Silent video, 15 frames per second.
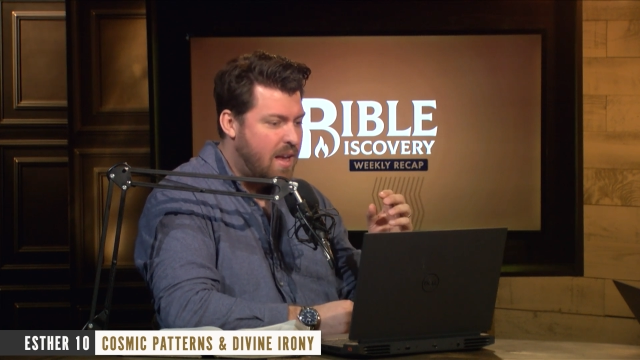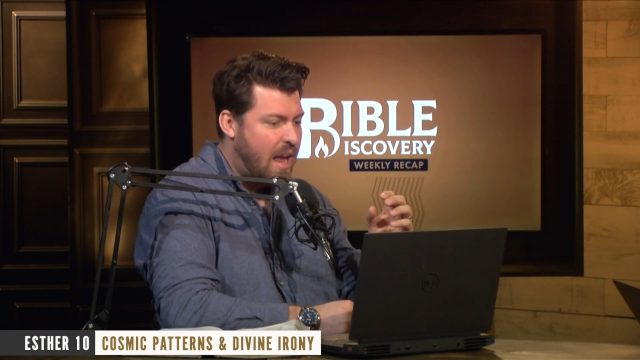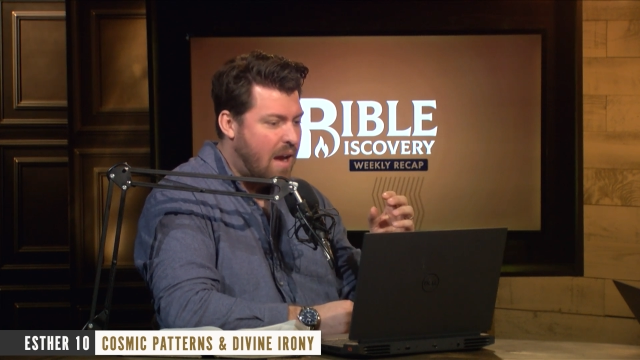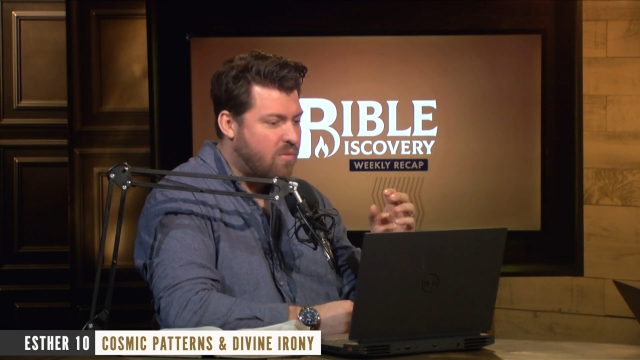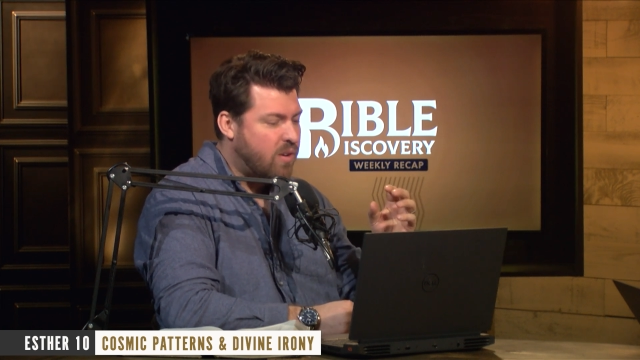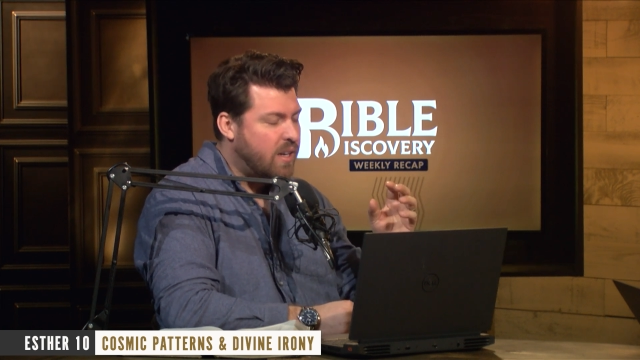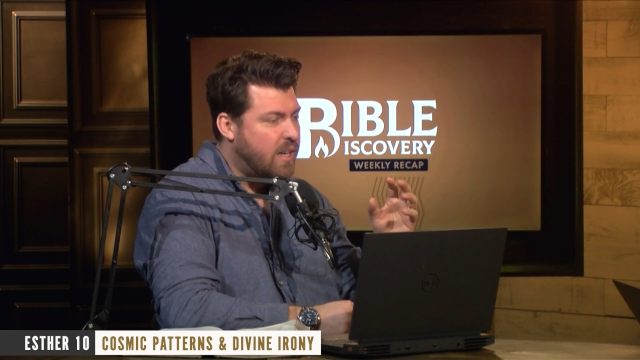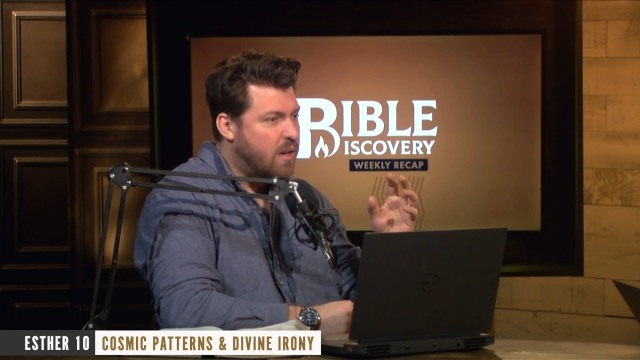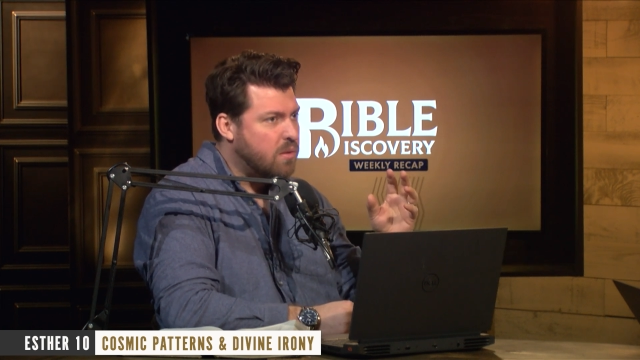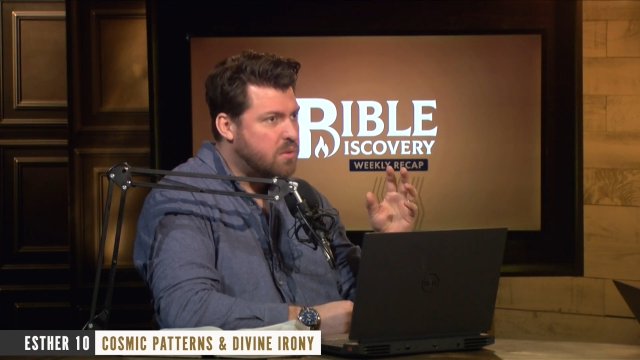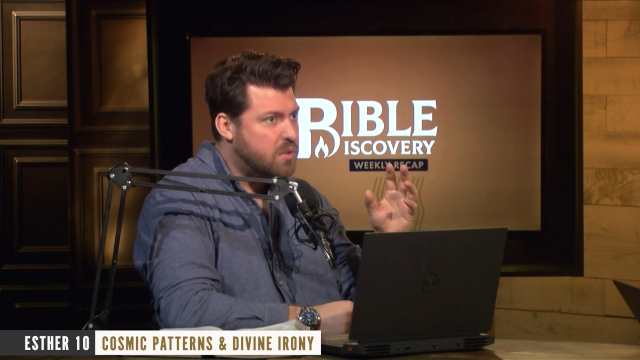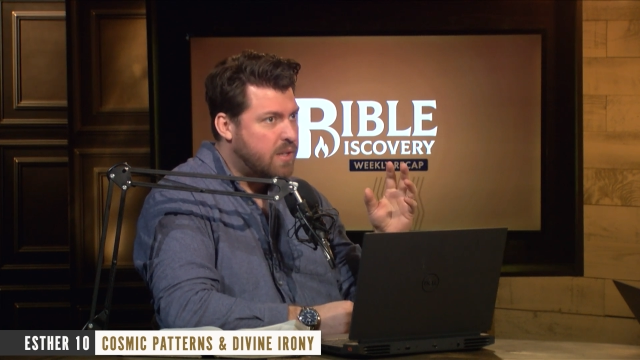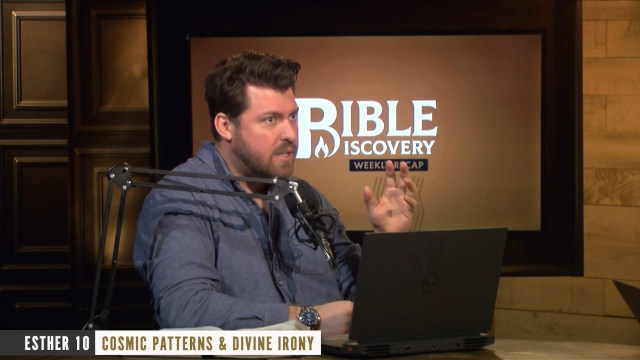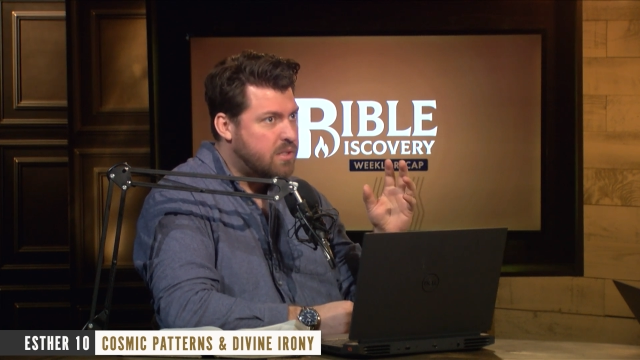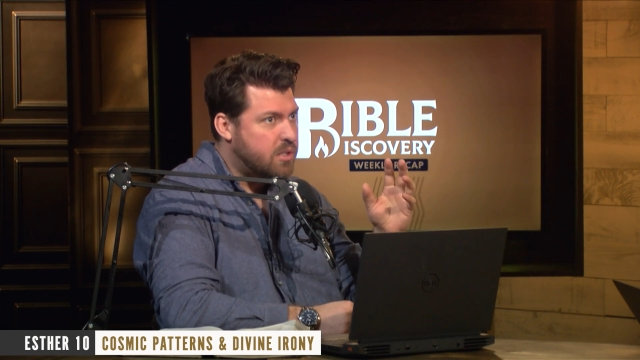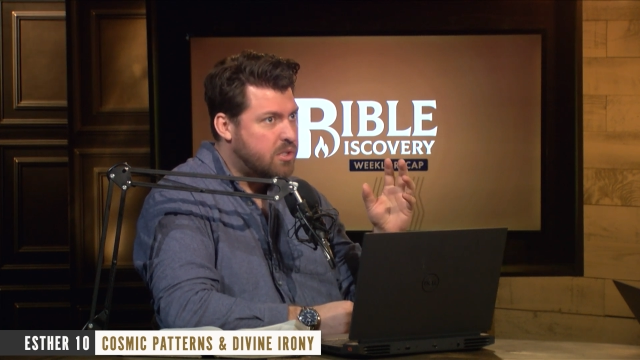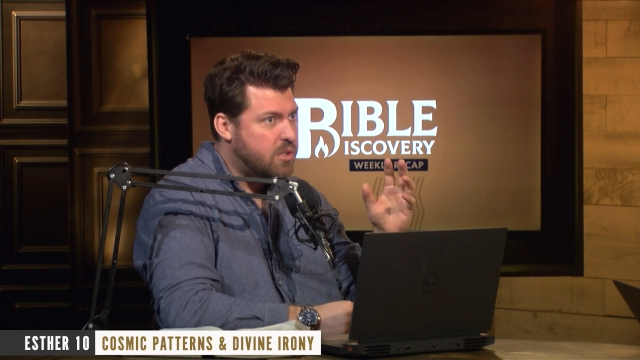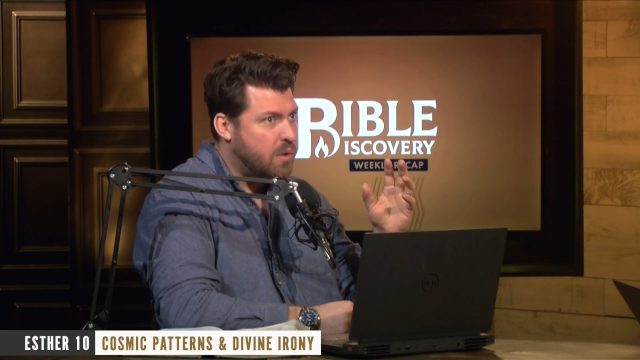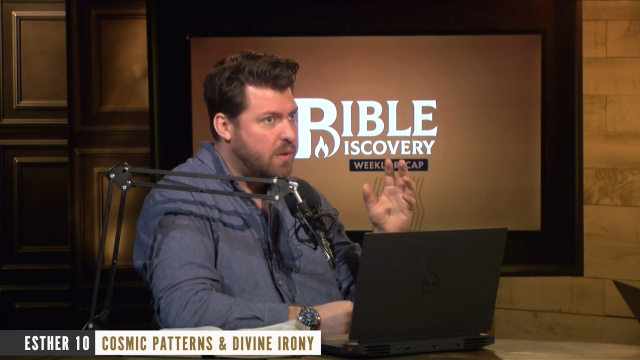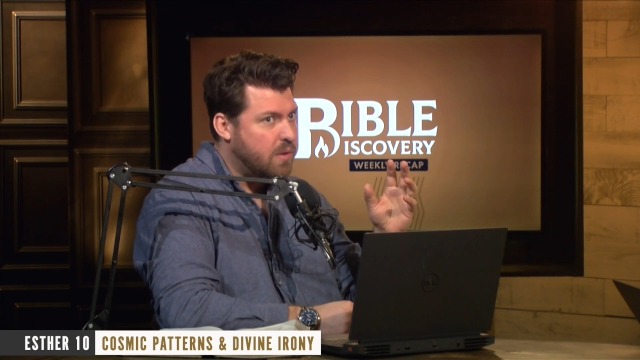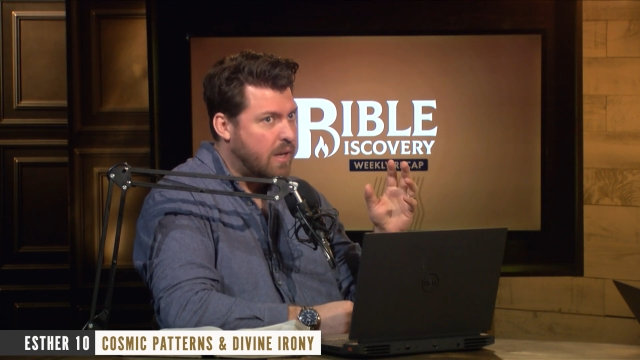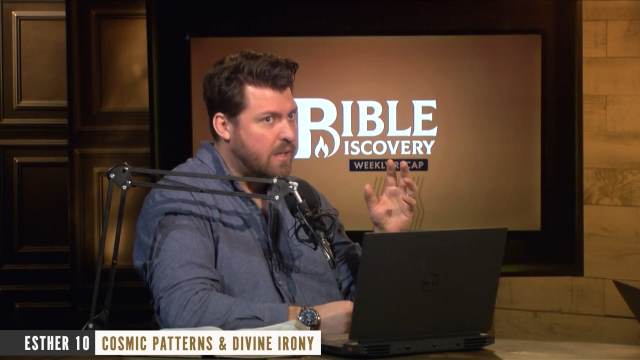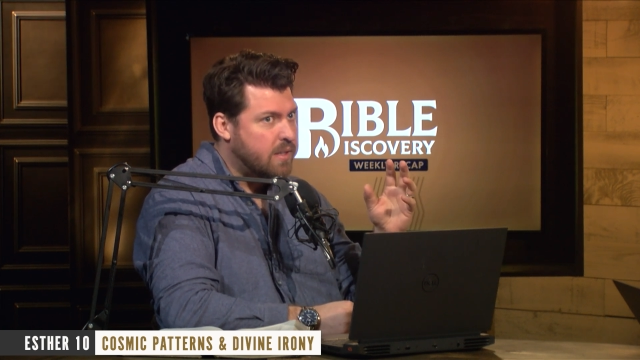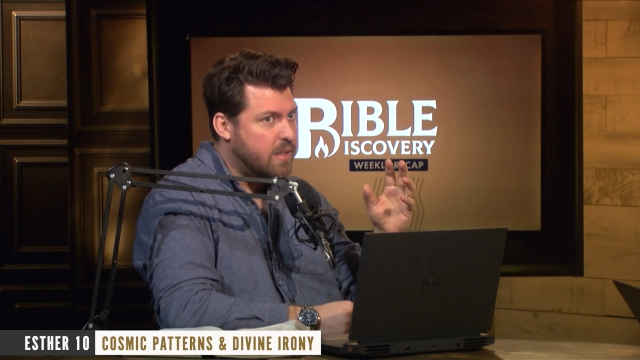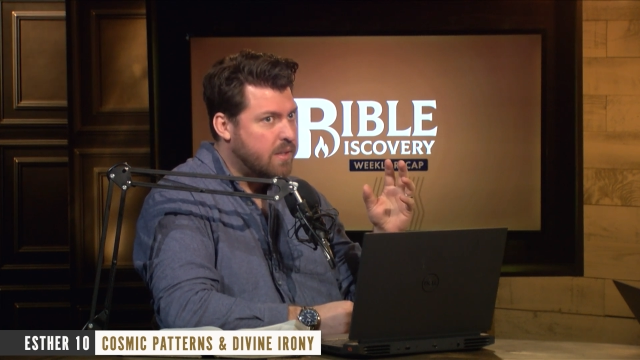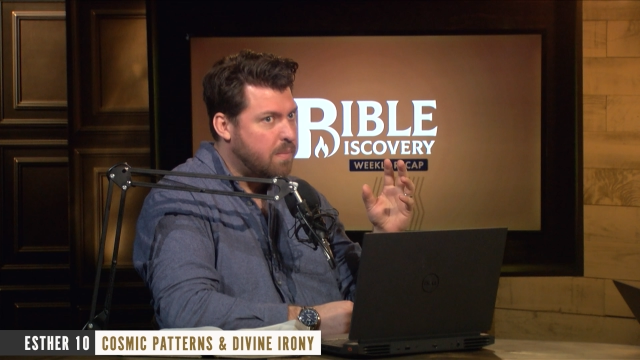it really also gets to show you, like,